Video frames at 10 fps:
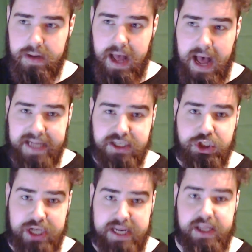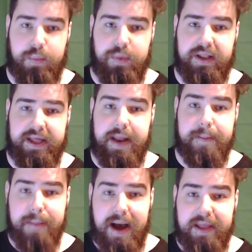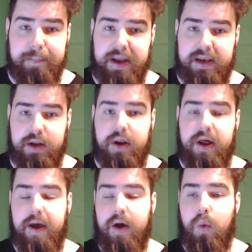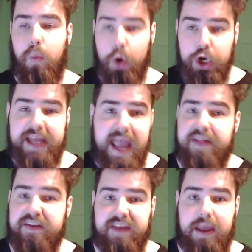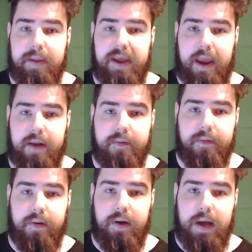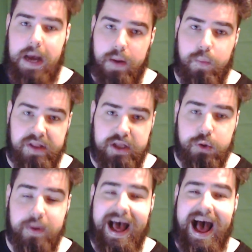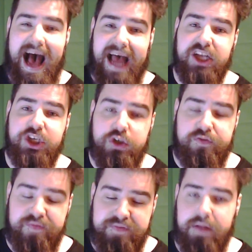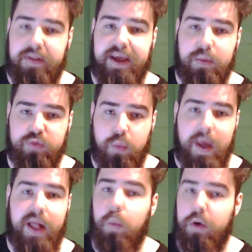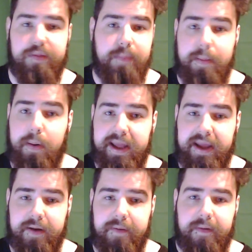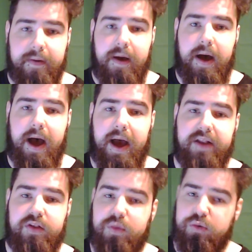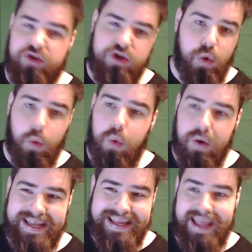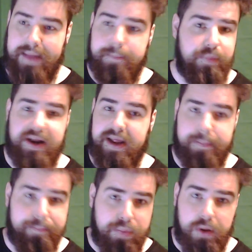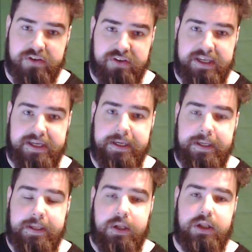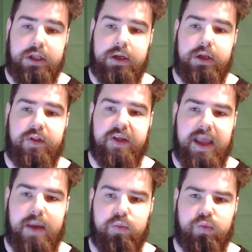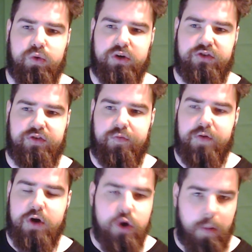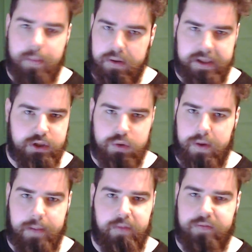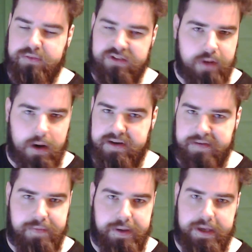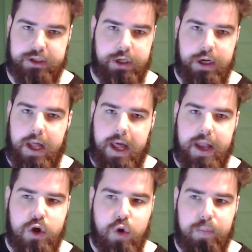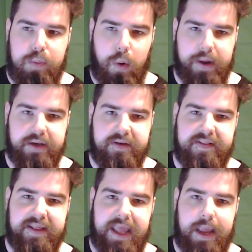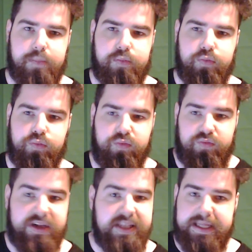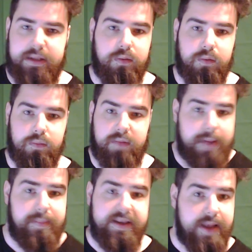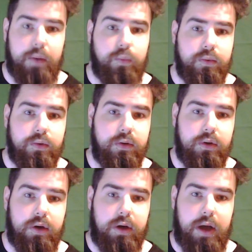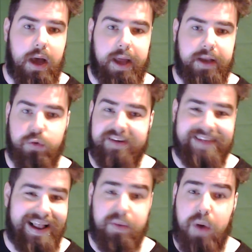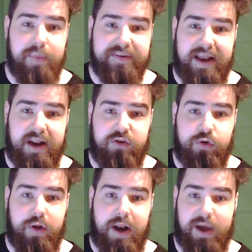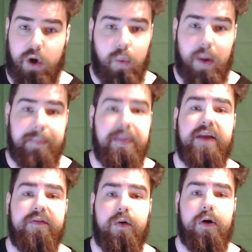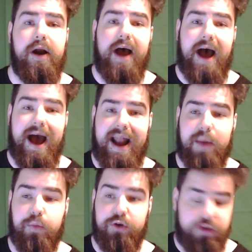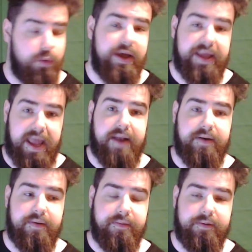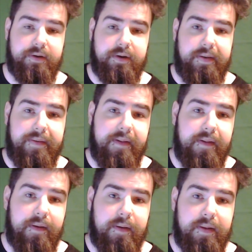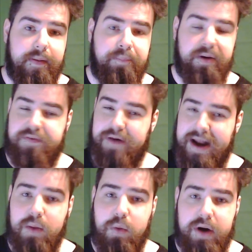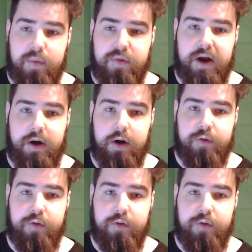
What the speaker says: I genuinely, in my opinion, would get this game again. I really enjoyed it. I felt like it was well worth my money. There was no game-breaking bugs in it. The game was phenomenally enjoyable from start to finish. At no point did the game really let me down. I knew exactly what I was getting into, and I got what I paid for, and I would do it again. But for anyone out there